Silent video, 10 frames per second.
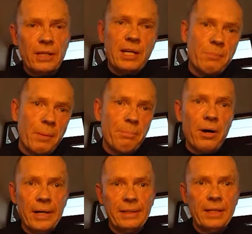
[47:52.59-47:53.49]
I take my
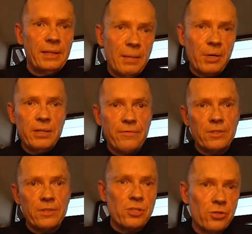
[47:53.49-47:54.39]
bike down there, my different
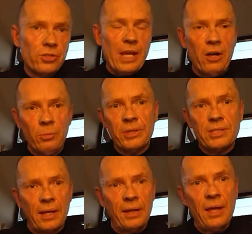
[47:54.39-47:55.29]
suits, helmets,
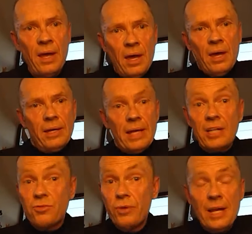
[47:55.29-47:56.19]
and yeah,
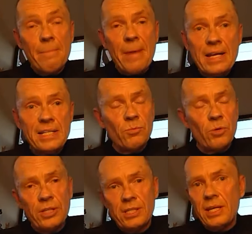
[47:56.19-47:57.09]
it's really amazing what
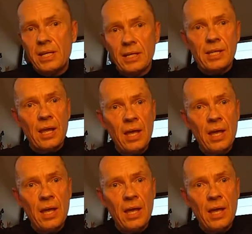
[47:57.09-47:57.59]
you see, because,